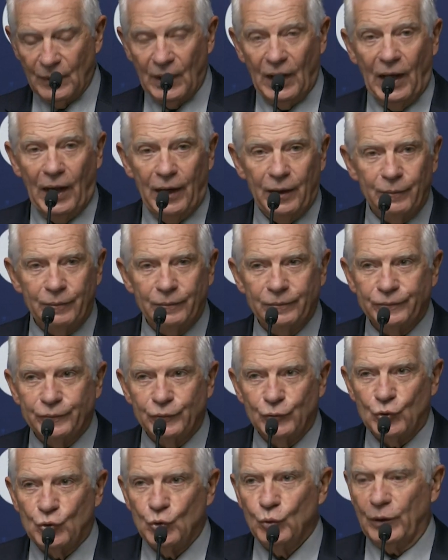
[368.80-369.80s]
And
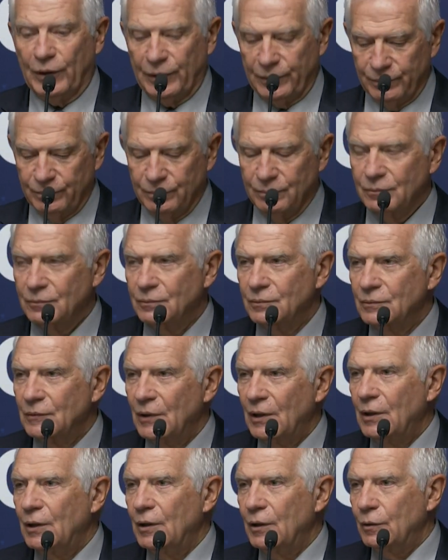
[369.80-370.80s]
for sure,
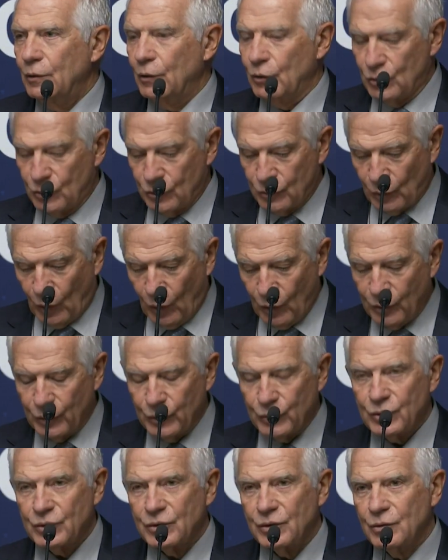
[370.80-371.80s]
the
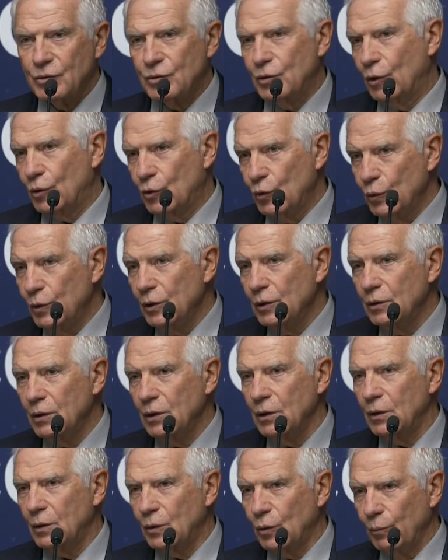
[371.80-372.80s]
strongest
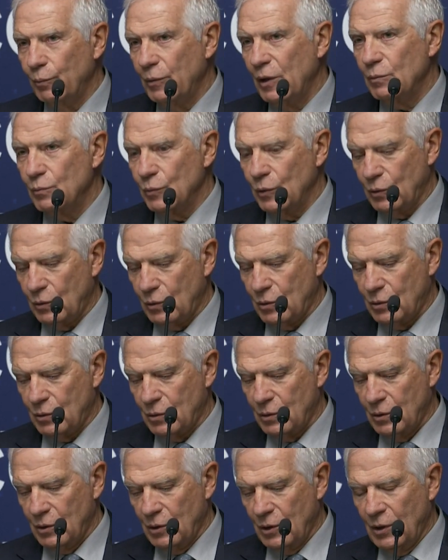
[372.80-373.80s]
security commitments
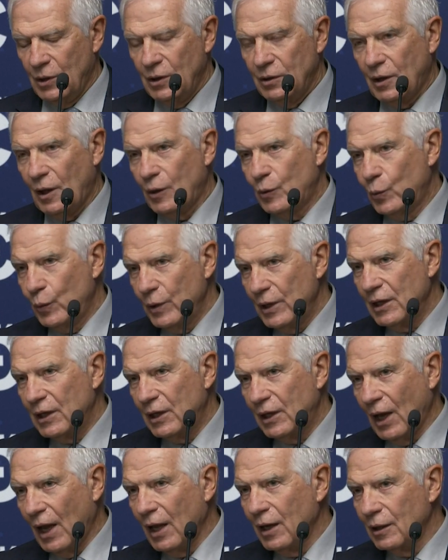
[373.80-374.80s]
that we
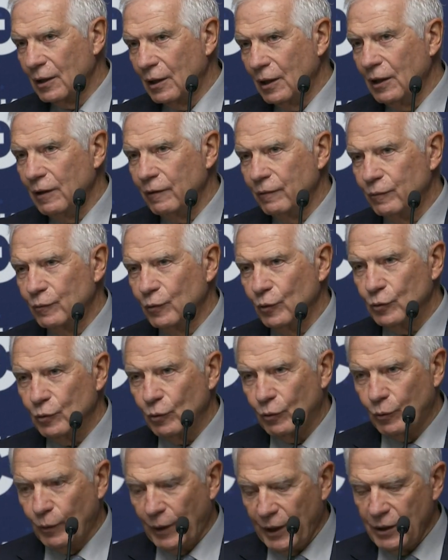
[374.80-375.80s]
can give to
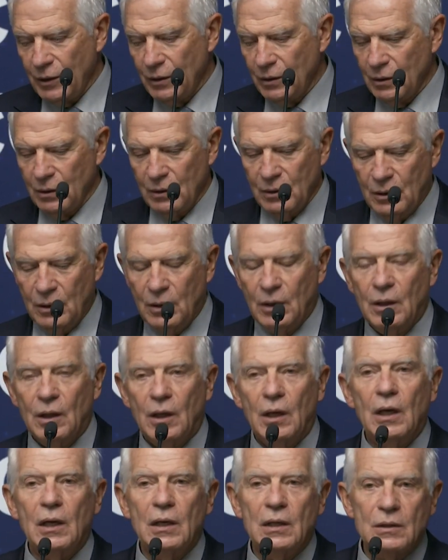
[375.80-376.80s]
Ukraine
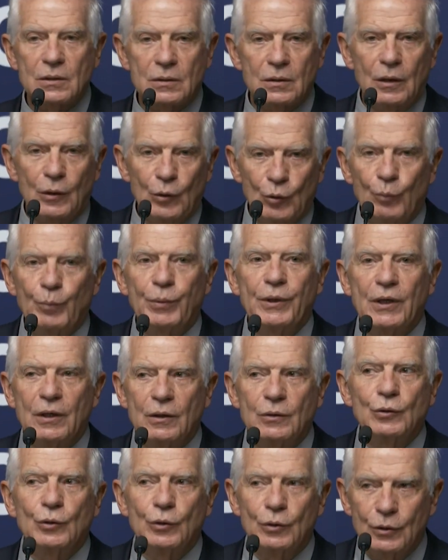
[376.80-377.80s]
is
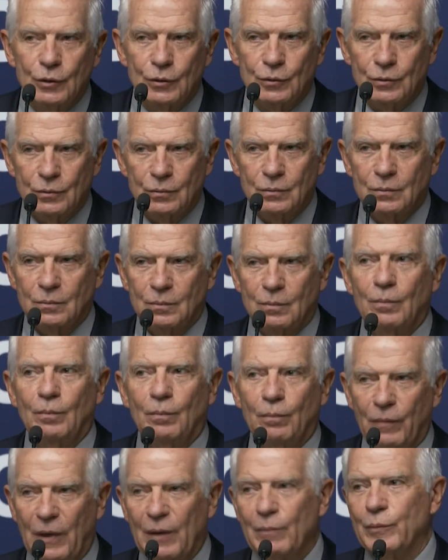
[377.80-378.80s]
European Union
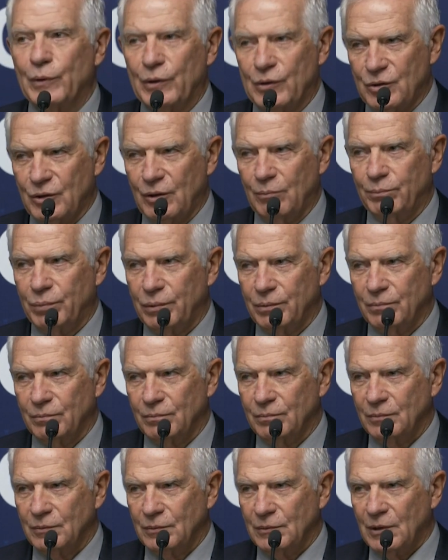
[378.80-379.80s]
membership.
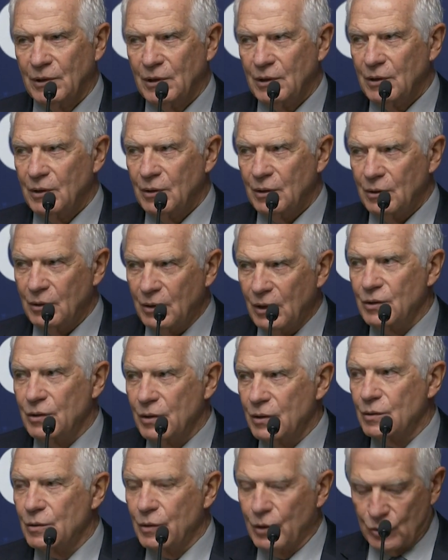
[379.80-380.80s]
This
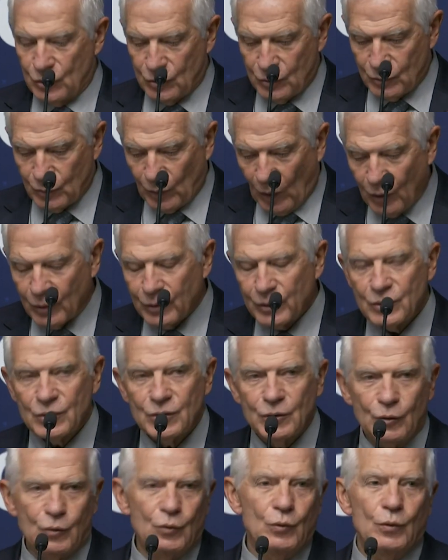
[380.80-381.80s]
is the
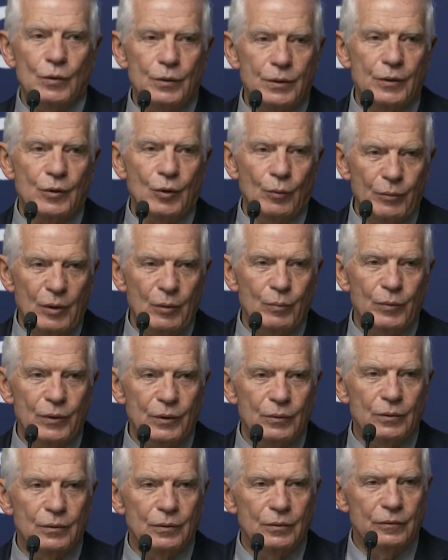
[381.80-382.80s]
strongest security
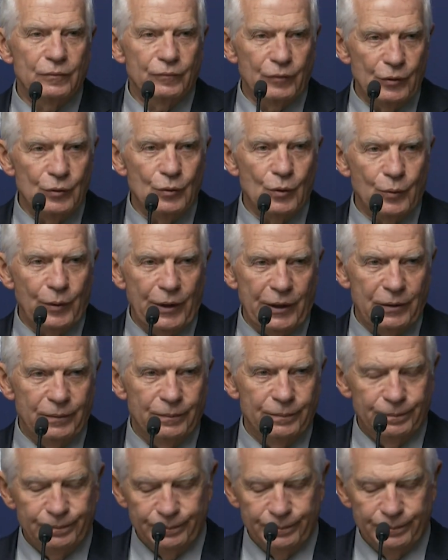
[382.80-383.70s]
commitment for Ukraine.